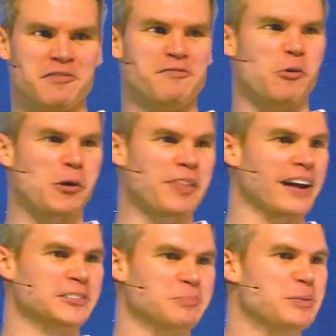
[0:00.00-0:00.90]

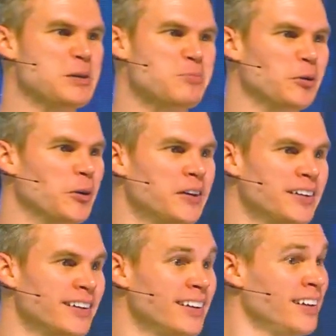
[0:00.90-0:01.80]
4,000 people
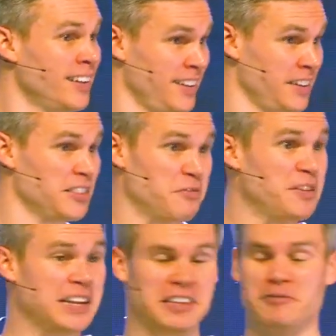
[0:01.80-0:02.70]

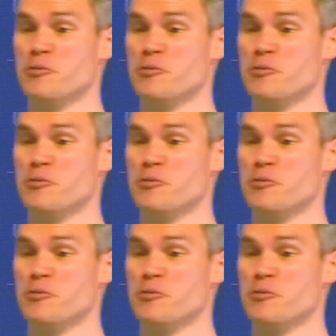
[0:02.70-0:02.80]
feeding the